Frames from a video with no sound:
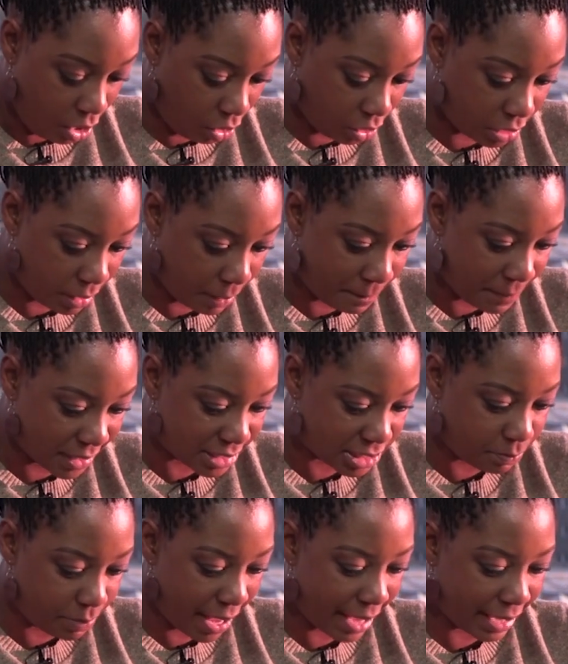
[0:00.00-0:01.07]
on a
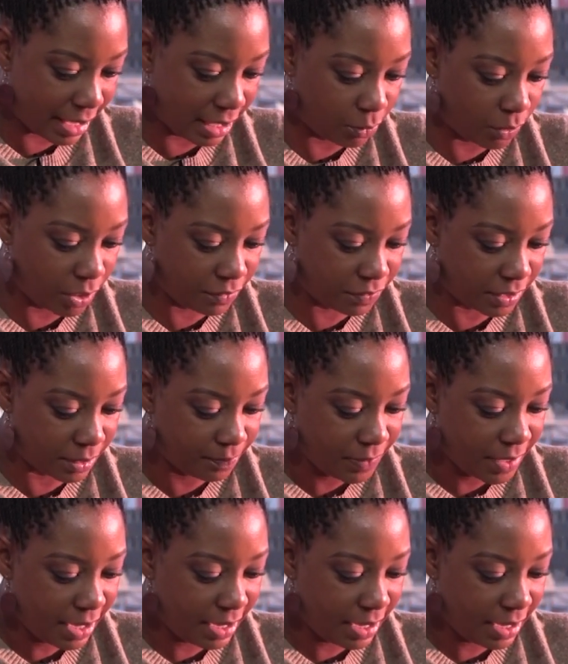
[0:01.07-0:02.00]
mixed bag, and one of the